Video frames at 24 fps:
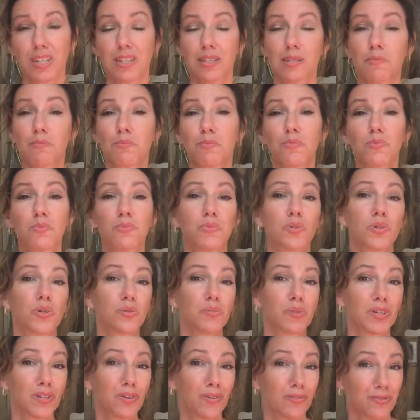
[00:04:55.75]
The more
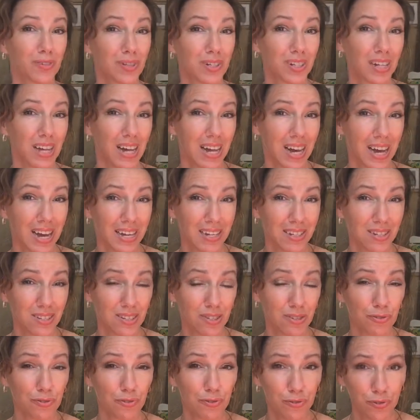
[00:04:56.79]
we don't feel as
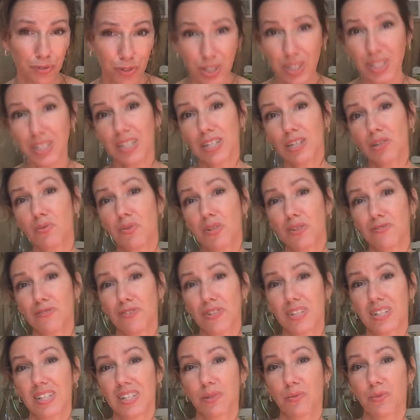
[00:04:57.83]
free, we feel
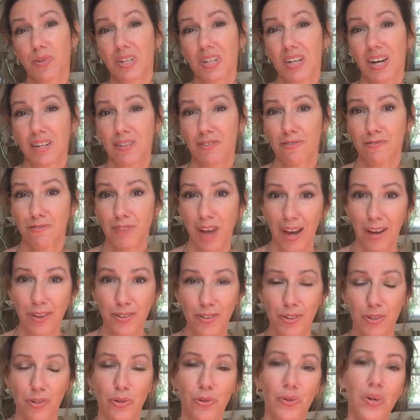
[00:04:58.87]
like we're not of
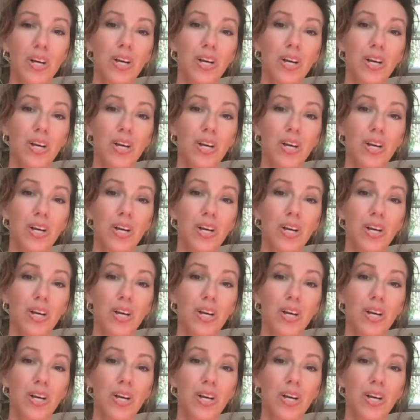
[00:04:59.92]
value.